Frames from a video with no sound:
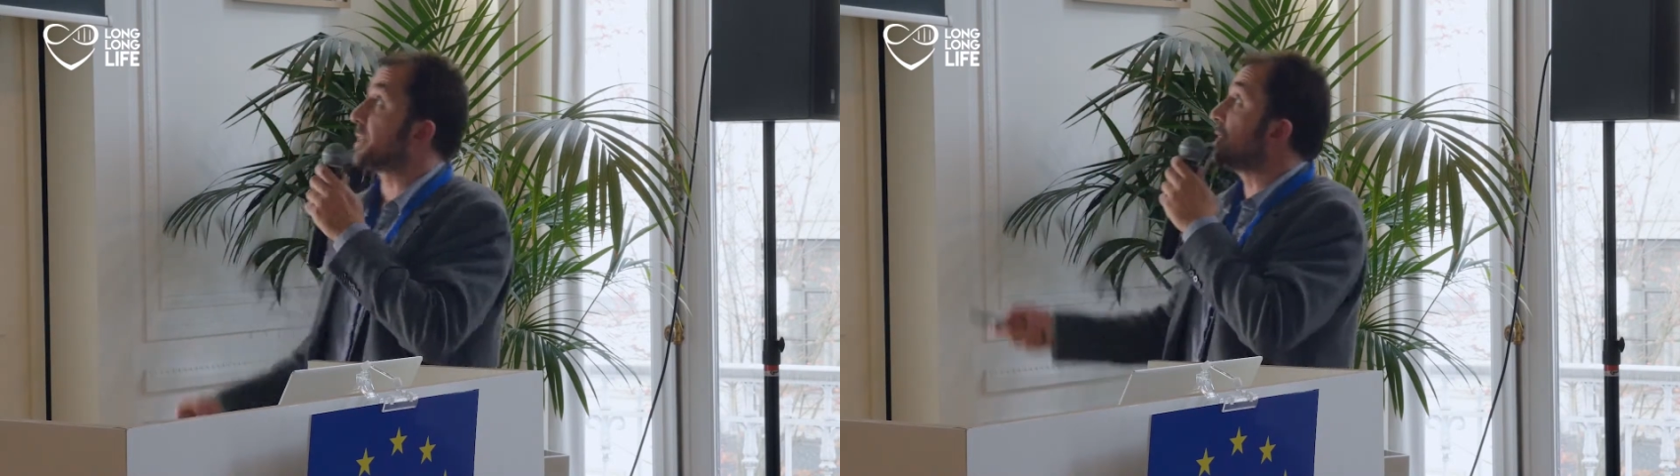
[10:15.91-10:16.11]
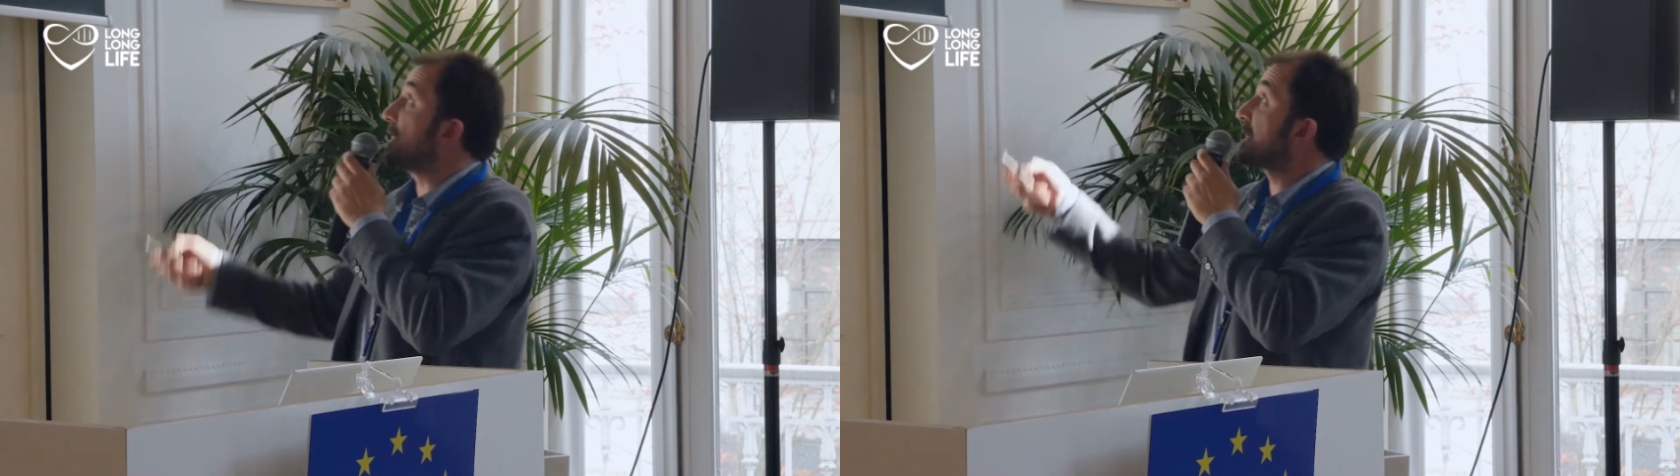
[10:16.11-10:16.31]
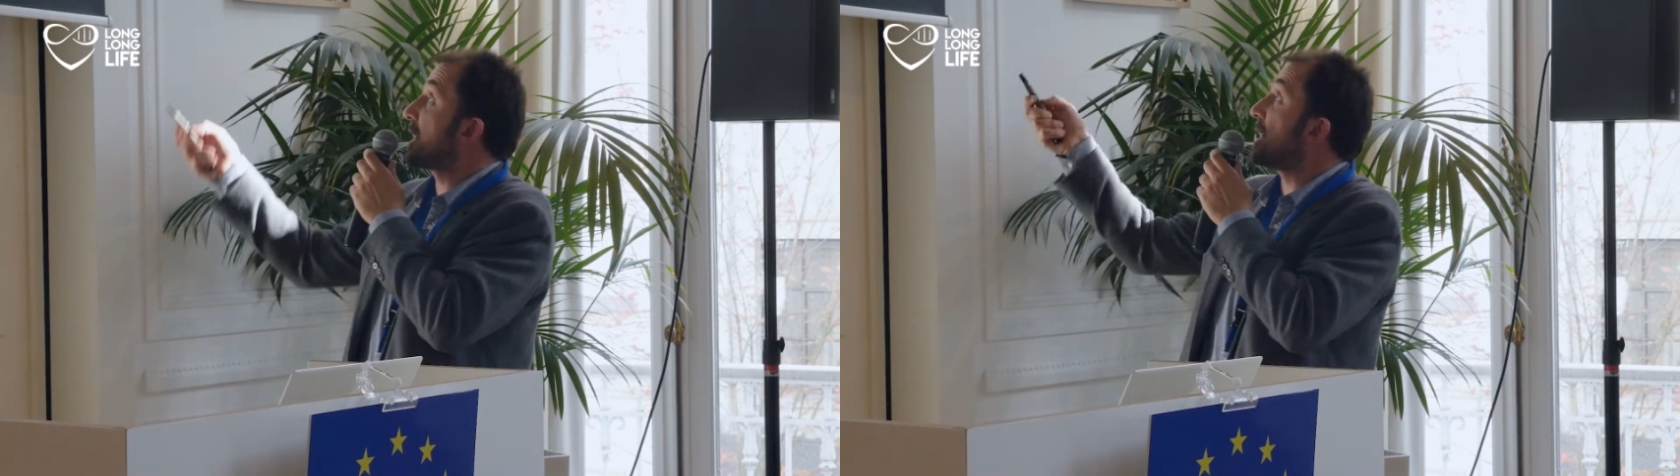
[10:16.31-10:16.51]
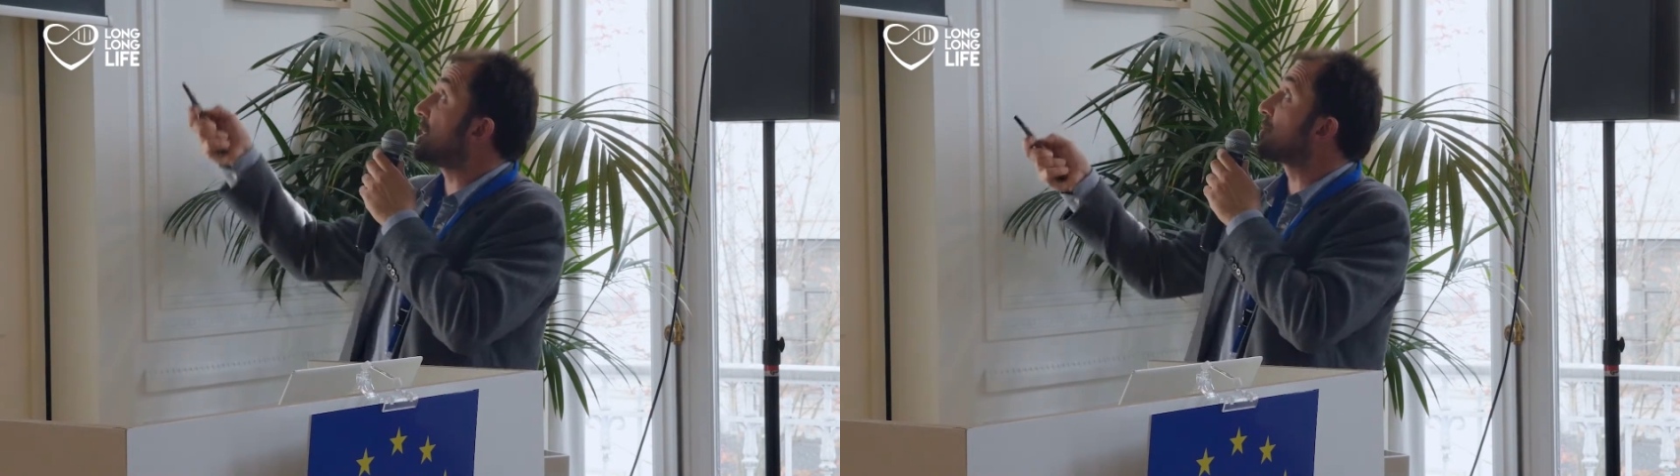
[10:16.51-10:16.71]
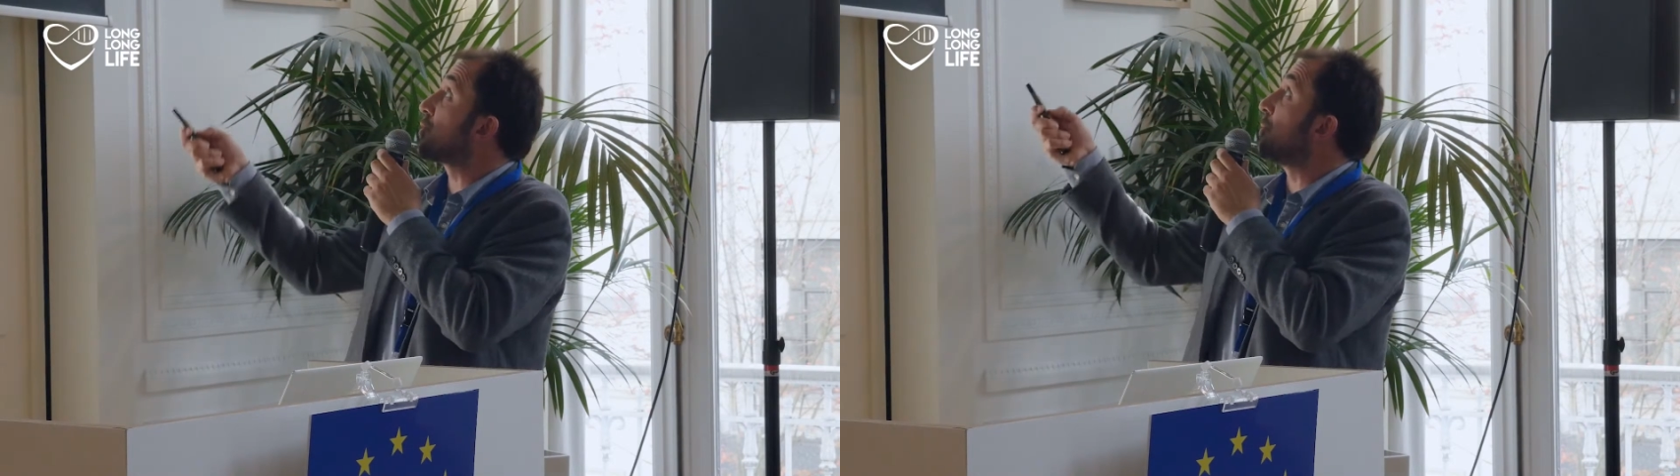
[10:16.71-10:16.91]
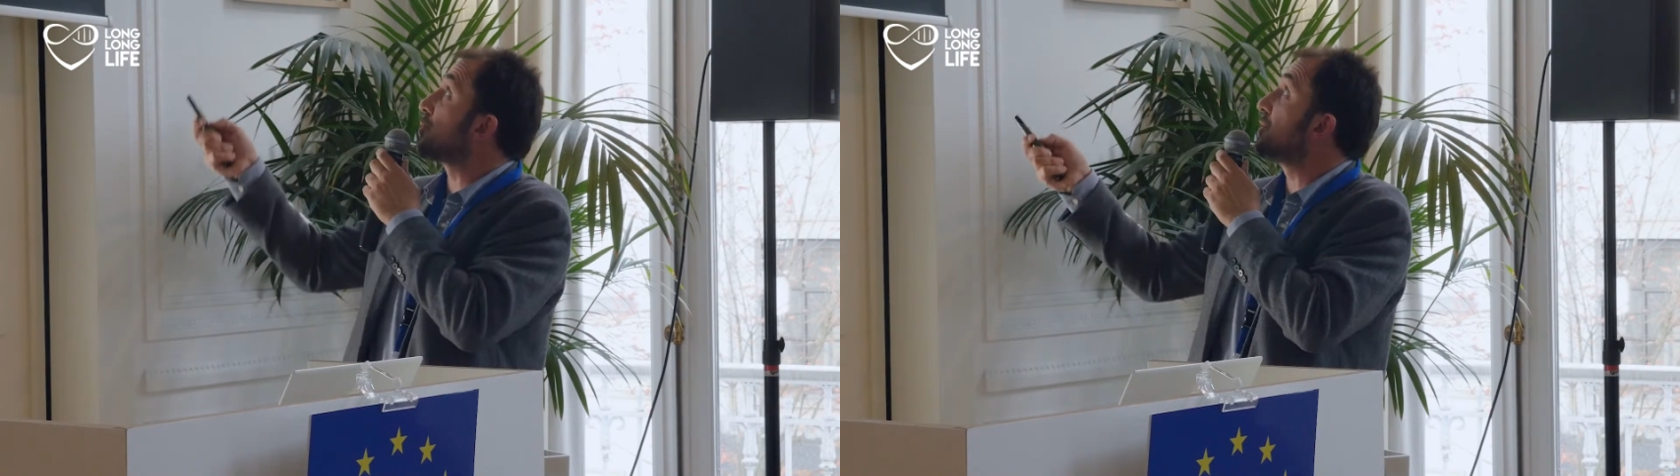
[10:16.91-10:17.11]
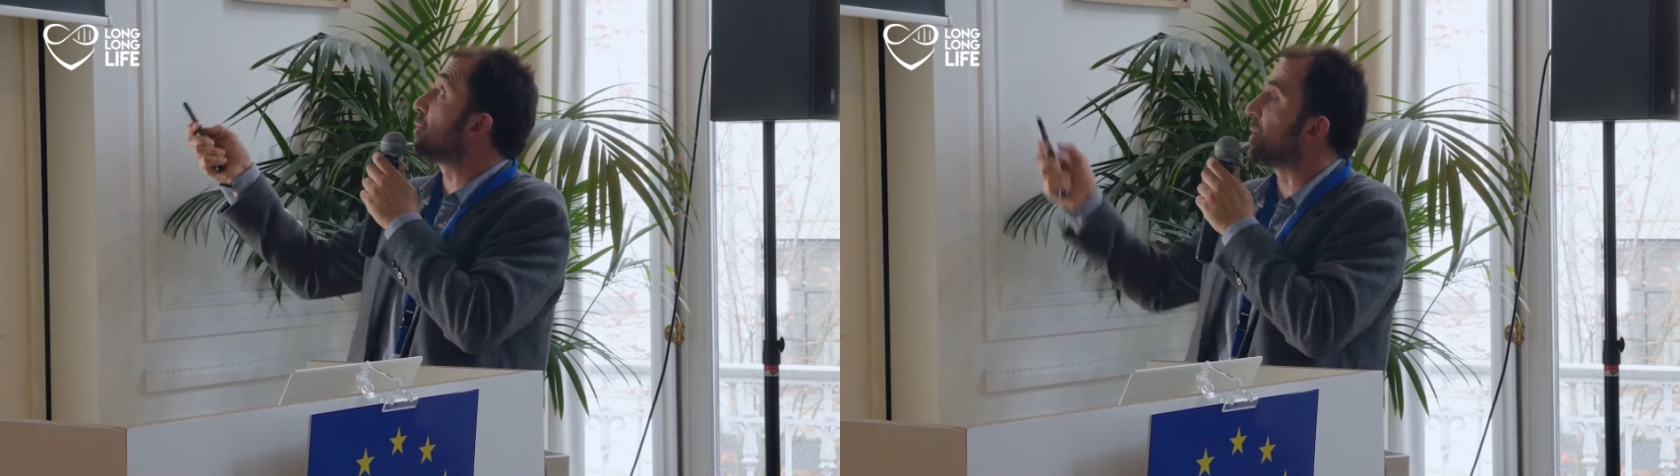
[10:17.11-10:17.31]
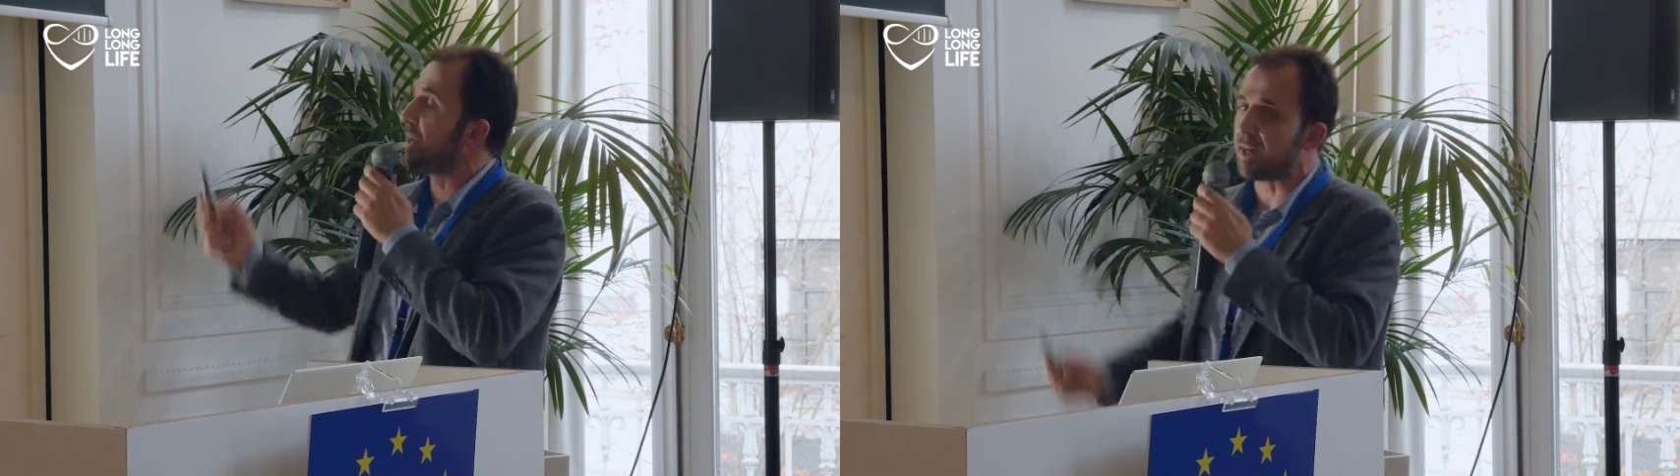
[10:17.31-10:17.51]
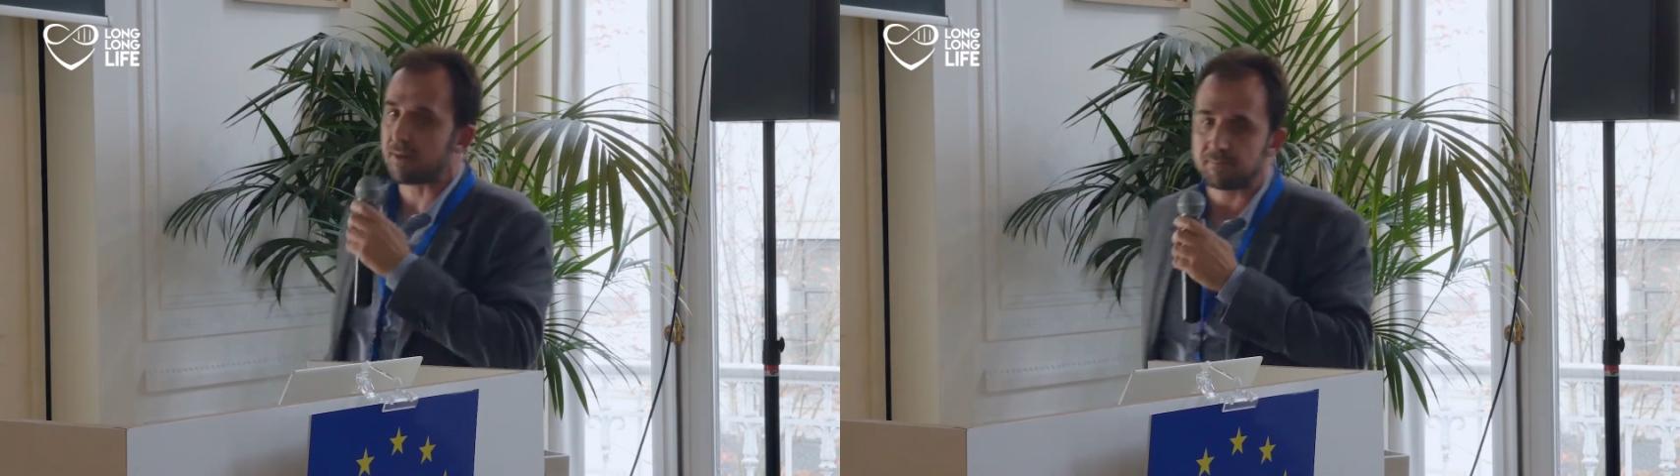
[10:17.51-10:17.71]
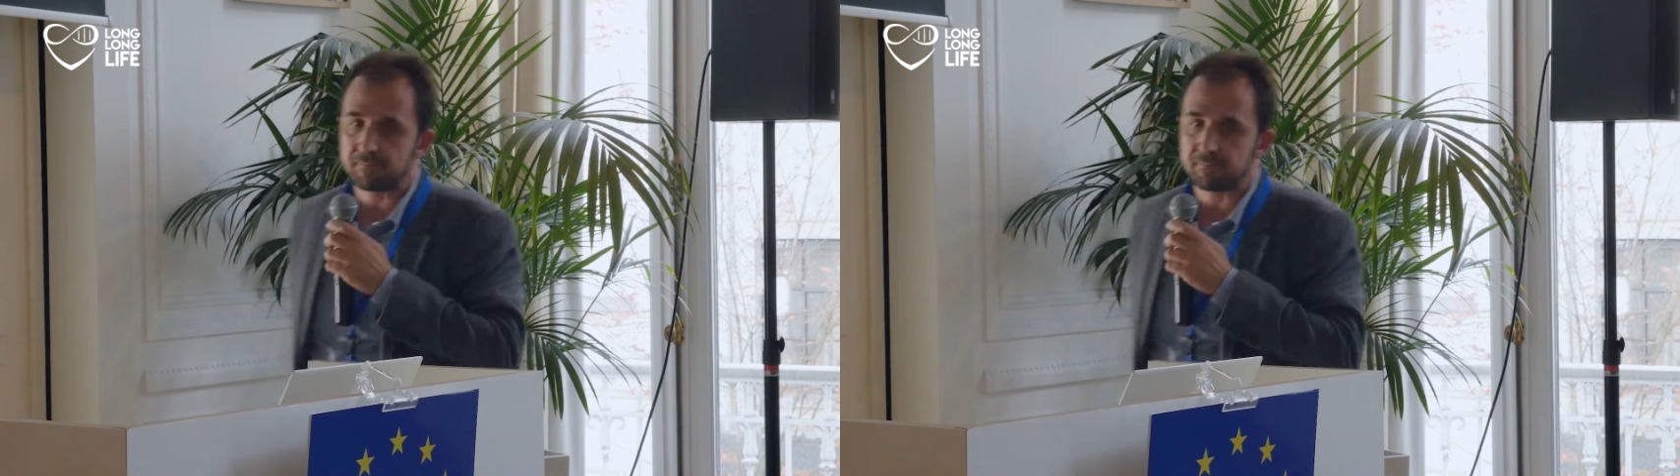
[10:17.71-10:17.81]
in this case, thrombocytopenia.